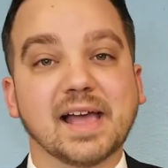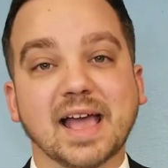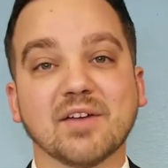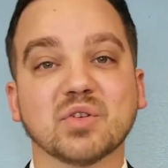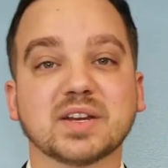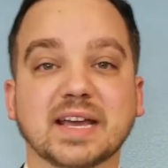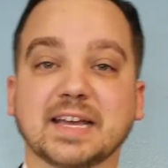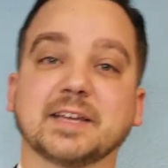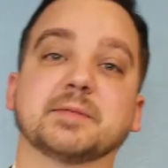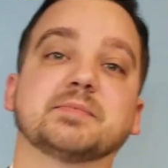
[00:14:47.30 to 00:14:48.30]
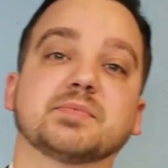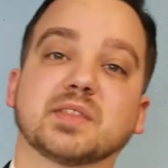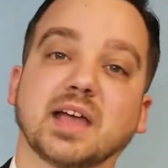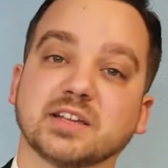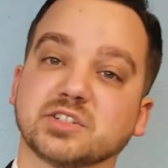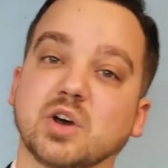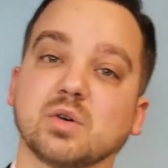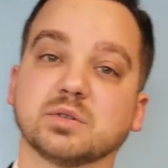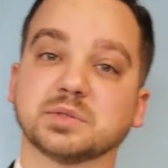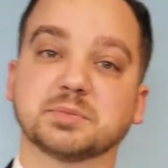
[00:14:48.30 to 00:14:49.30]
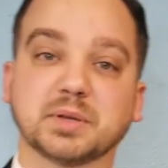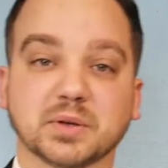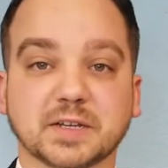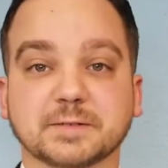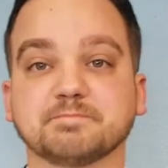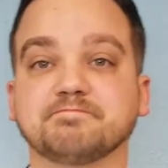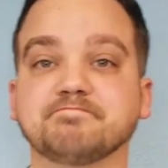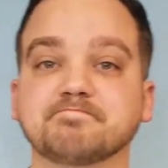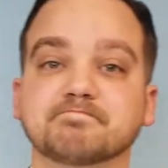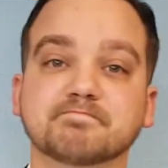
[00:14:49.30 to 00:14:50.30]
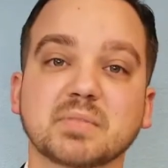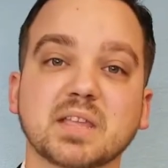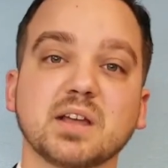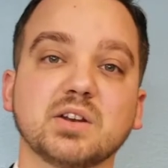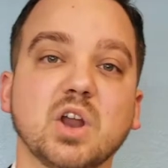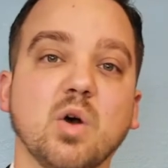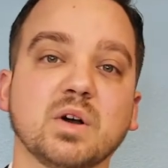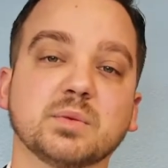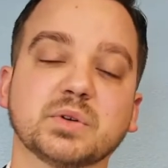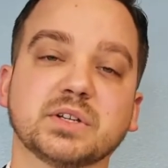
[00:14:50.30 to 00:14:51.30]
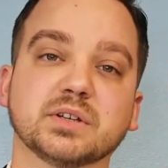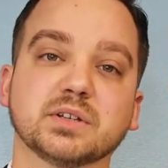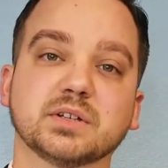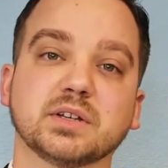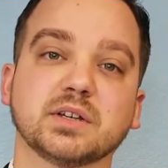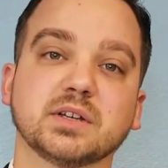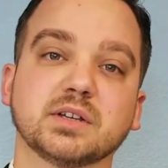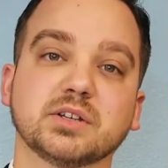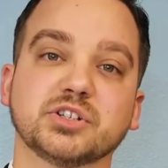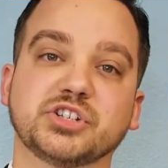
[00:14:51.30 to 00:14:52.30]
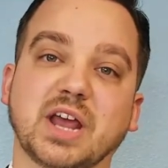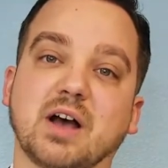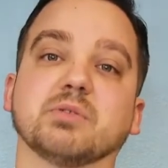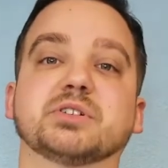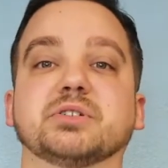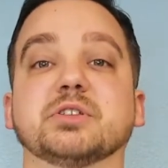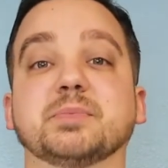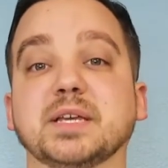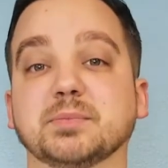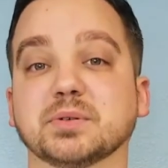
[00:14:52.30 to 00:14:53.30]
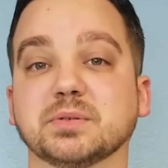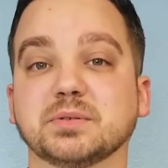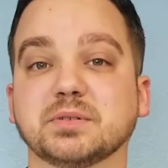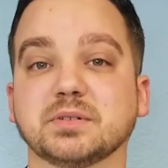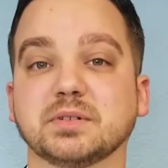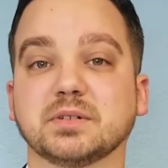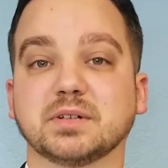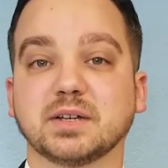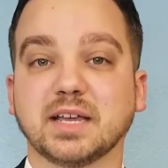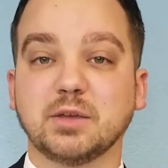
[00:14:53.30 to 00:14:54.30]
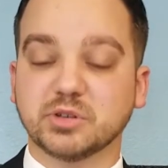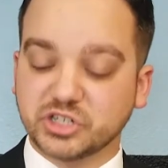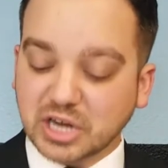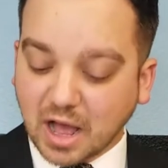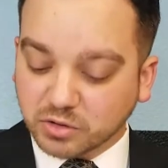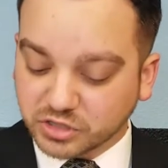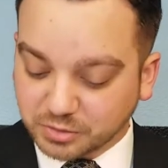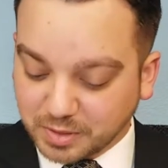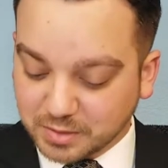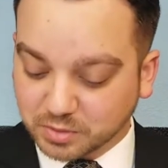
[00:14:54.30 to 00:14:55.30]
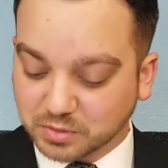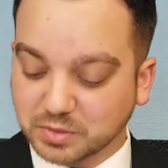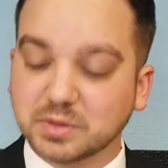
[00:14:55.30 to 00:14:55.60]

every day as Noah was building. Noah would shout to the people. He would shout to the people,